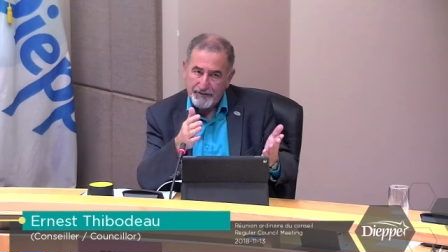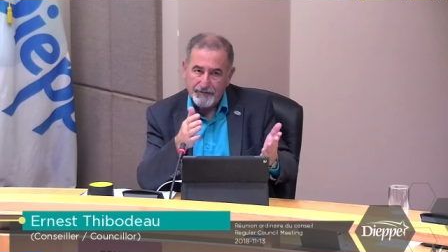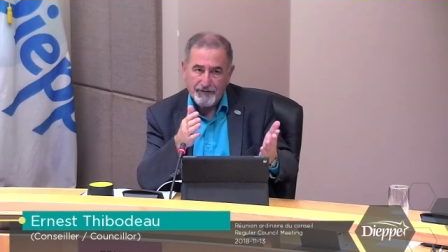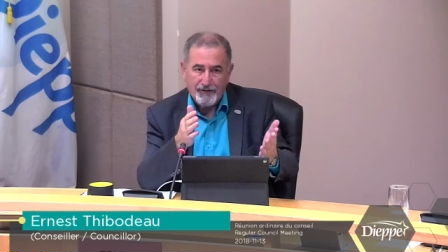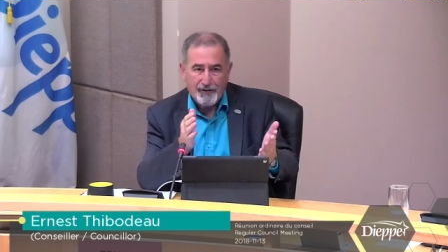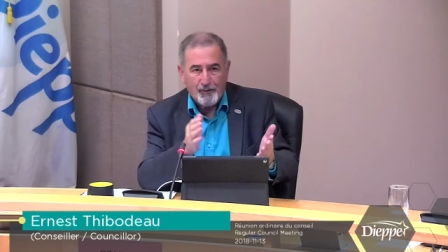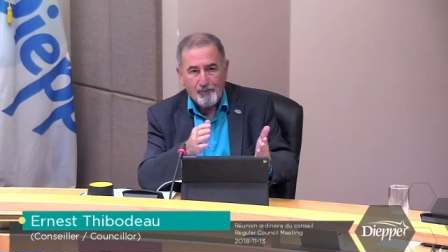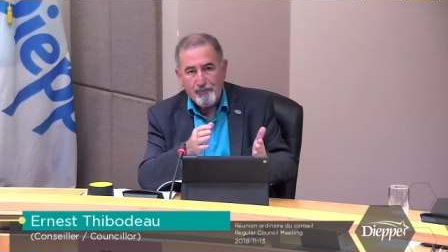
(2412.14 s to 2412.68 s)

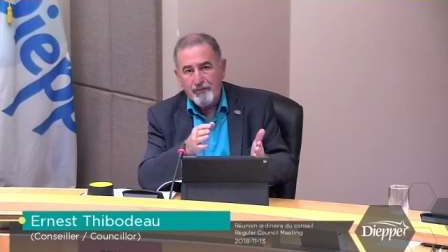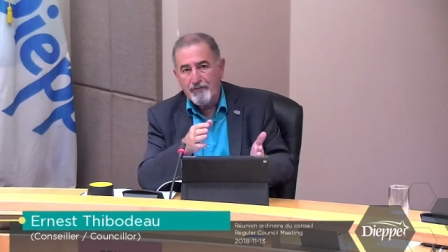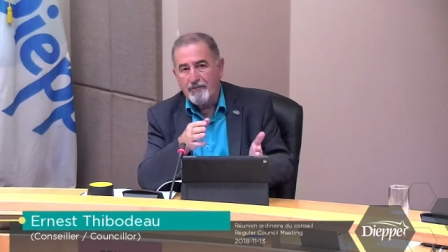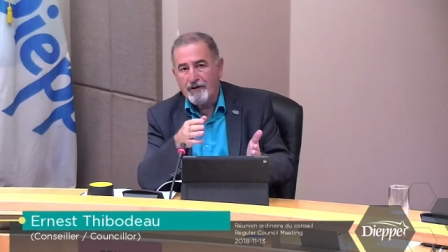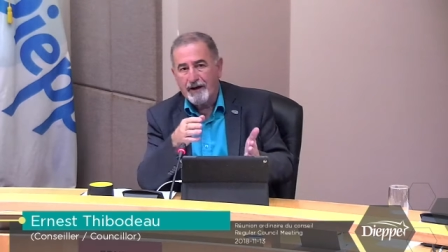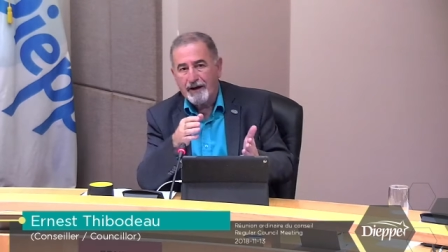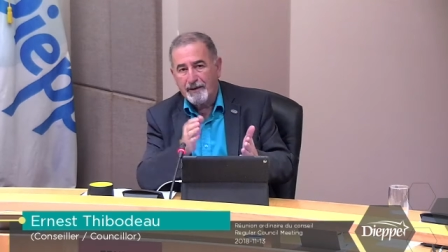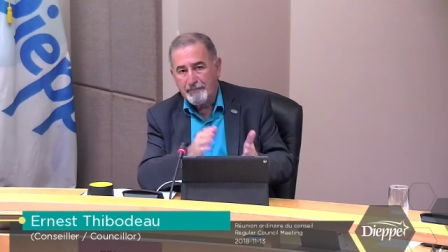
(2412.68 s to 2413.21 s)
and if you say
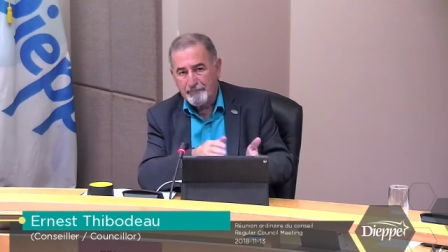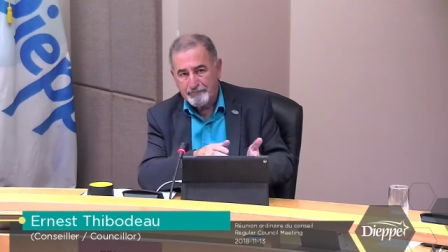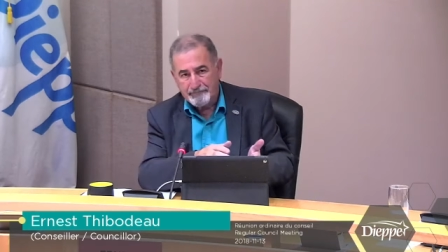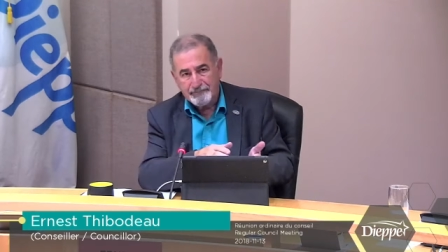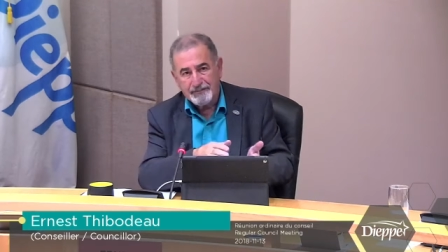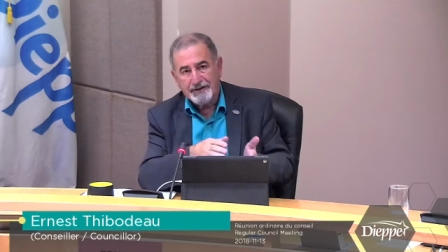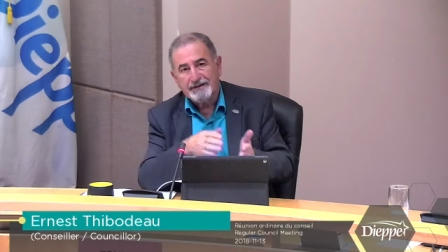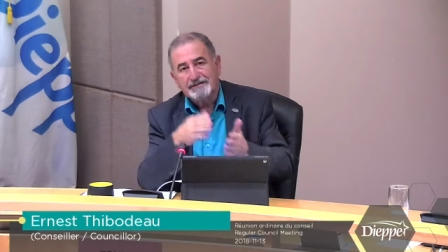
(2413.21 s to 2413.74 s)
that
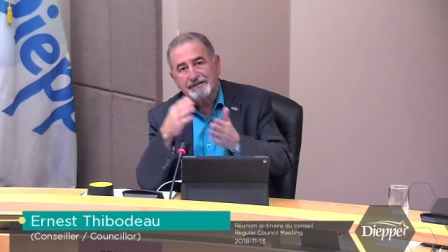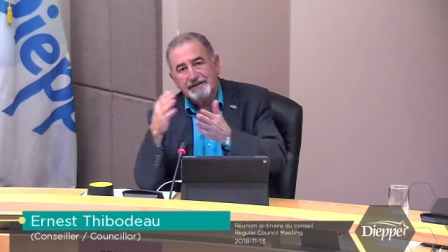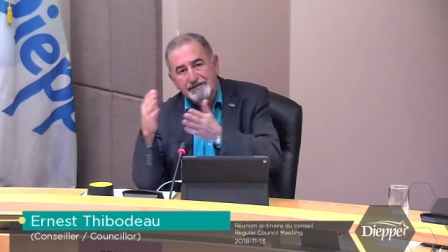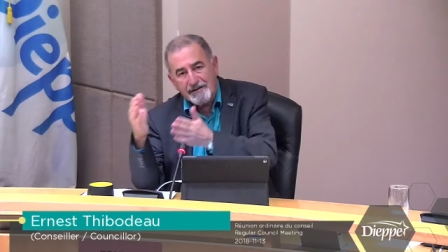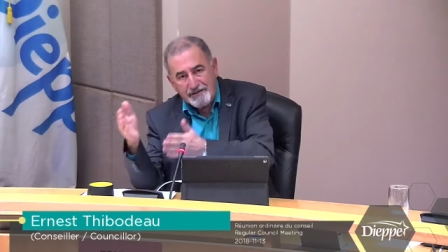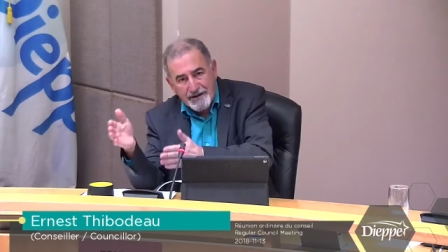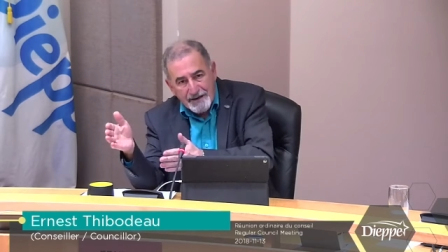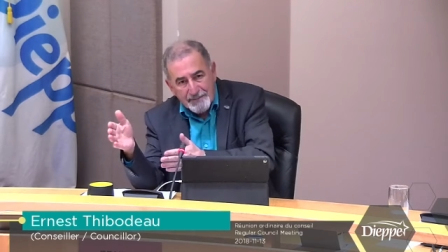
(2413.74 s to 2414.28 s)

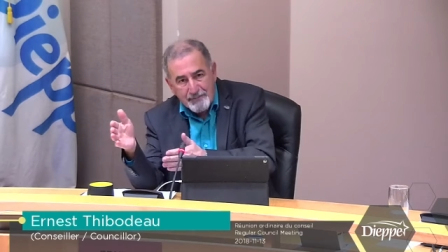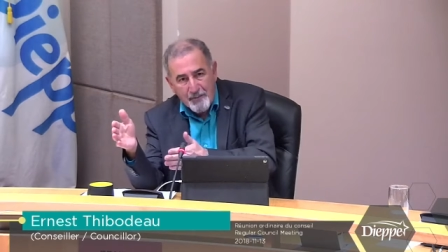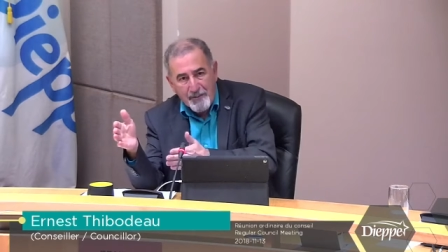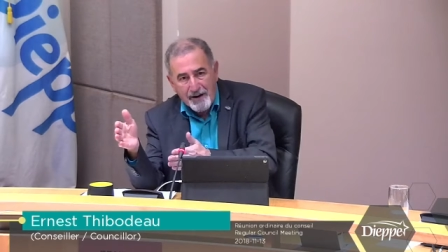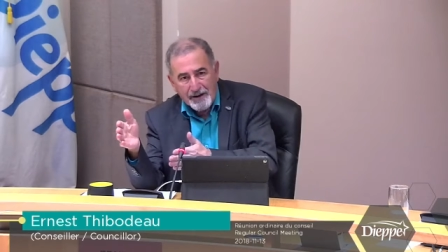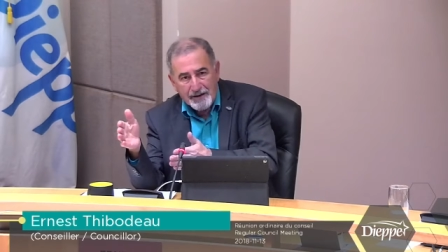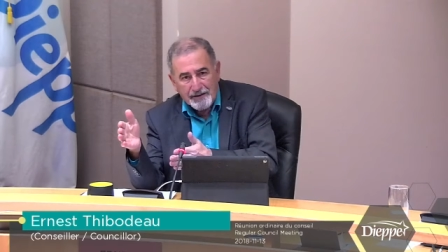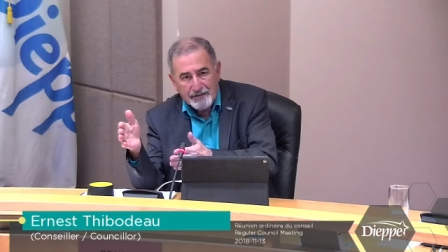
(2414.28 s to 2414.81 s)

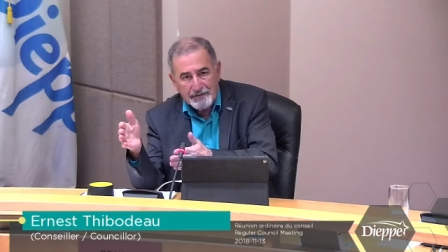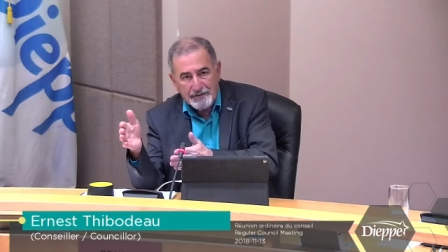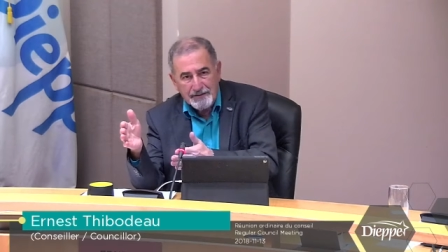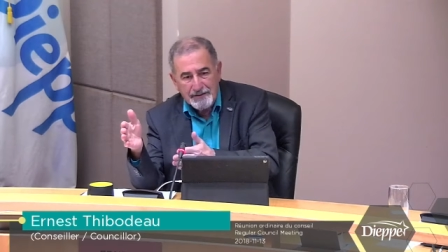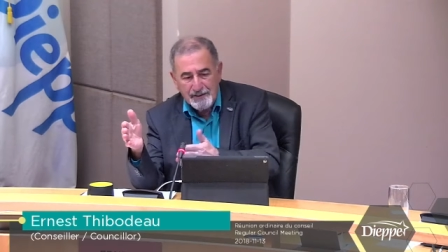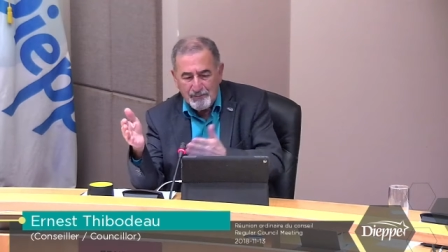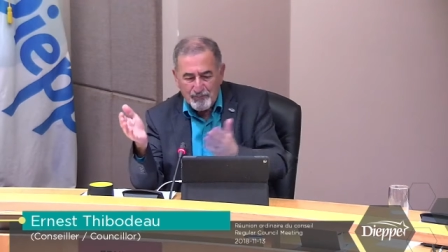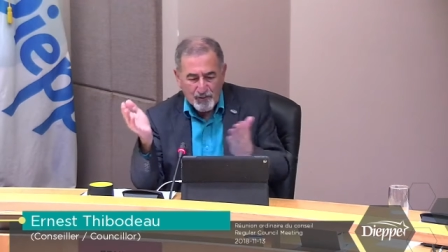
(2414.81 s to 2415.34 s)
we could
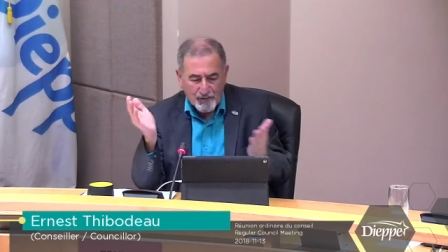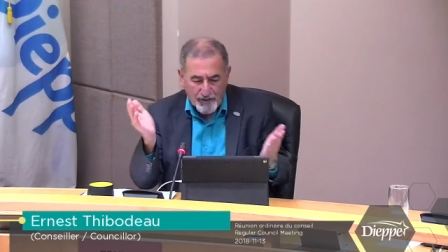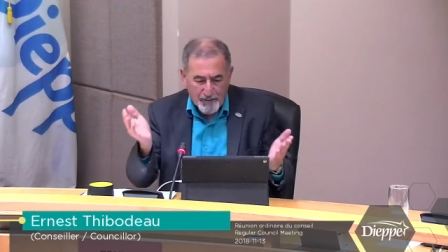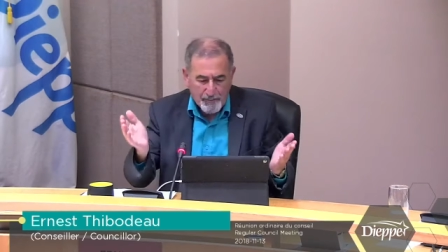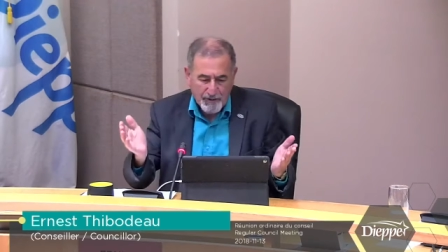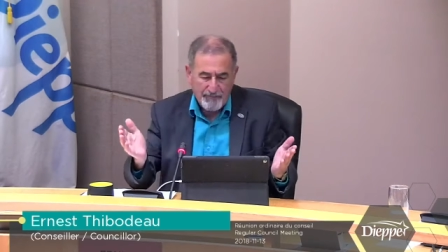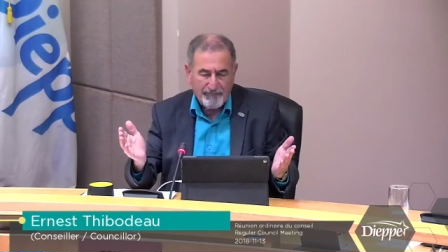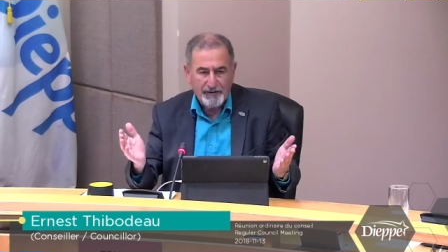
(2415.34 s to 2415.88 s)
extend it,
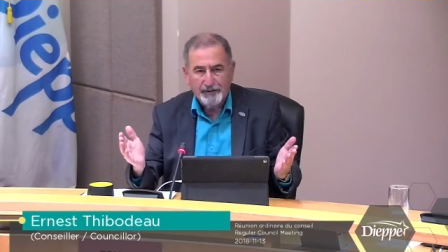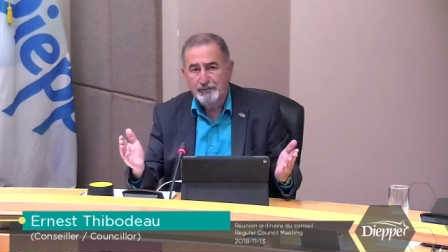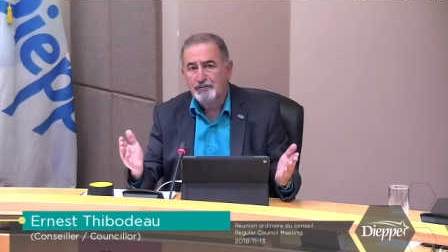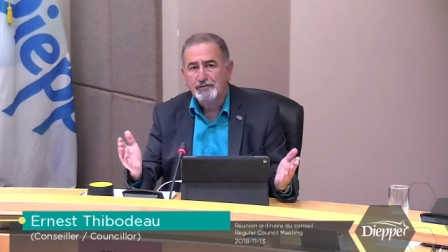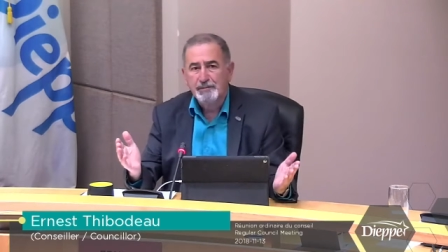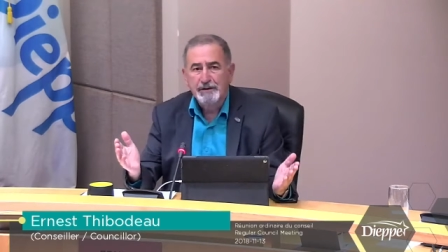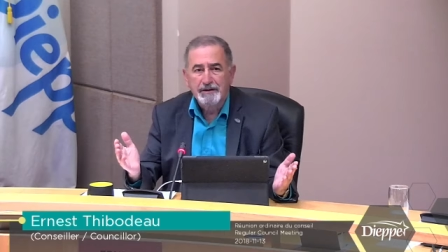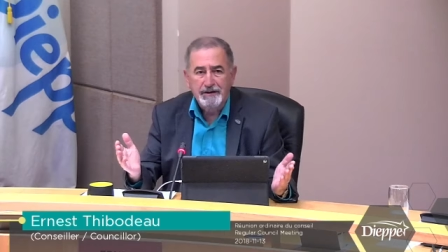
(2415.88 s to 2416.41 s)

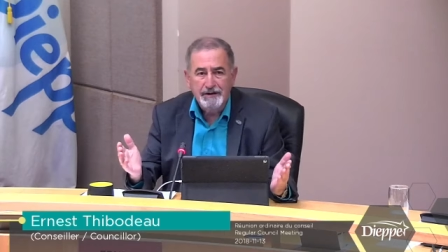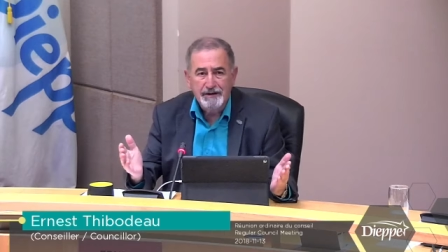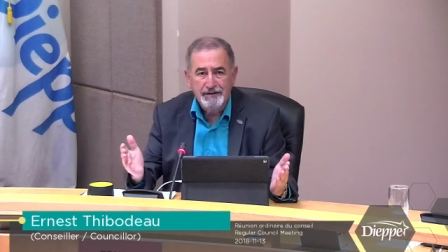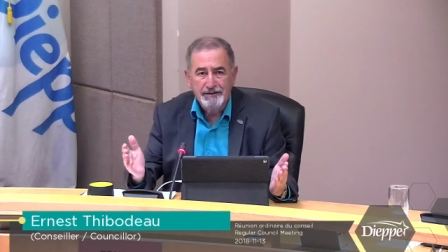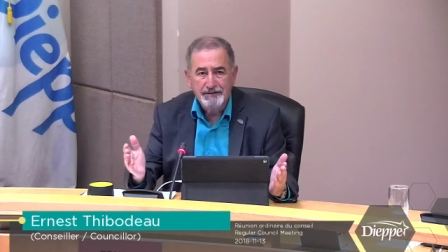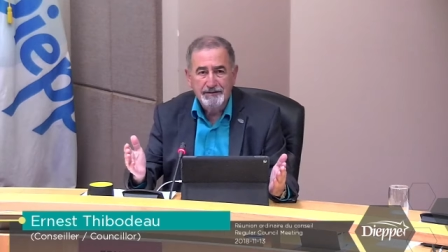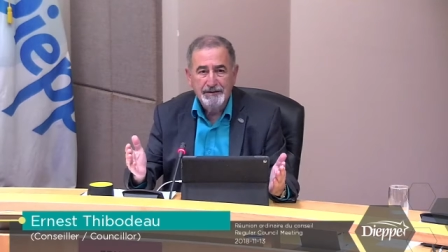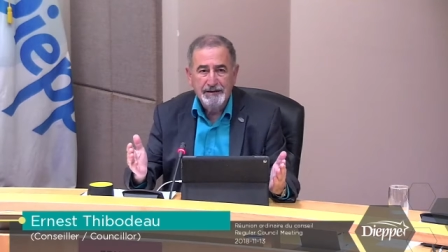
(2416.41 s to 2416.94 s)
why
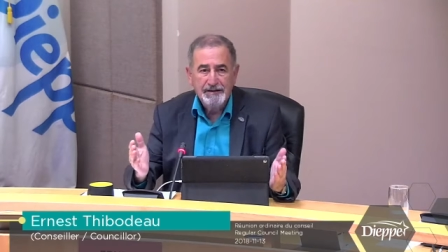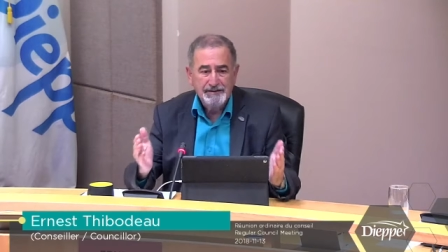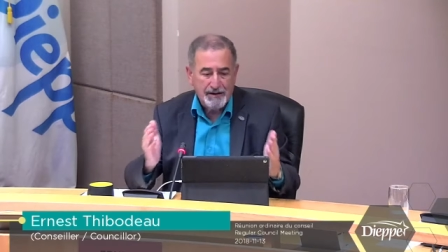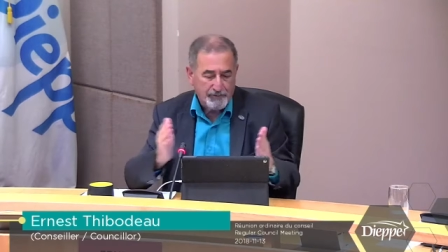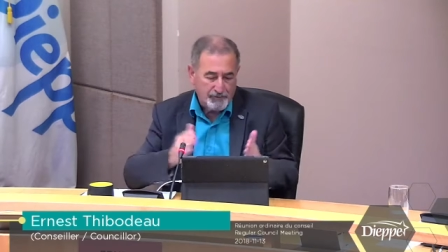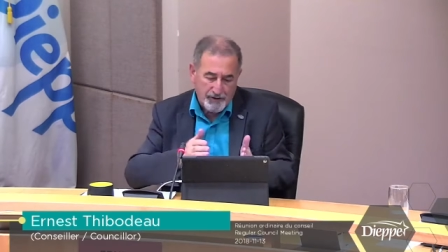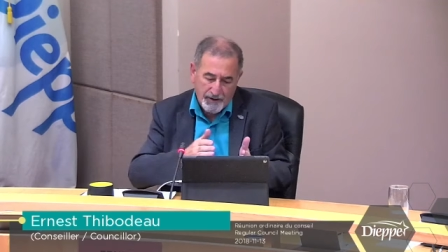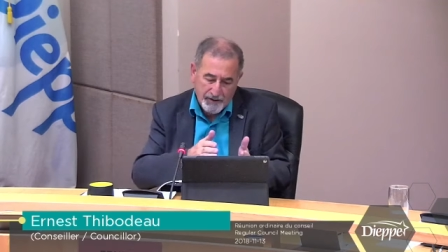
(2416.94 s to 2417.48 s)
not do it
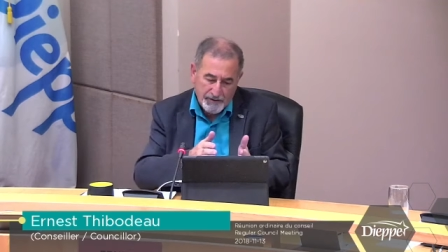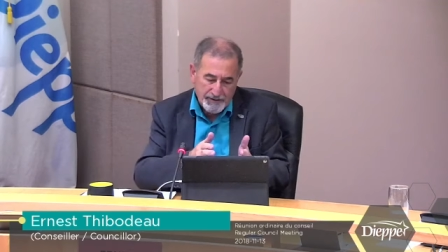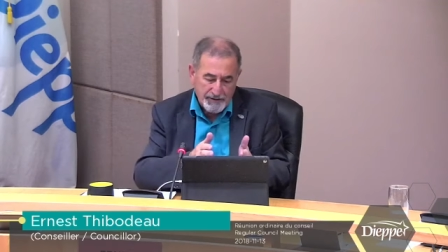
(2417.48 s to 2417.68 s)
now?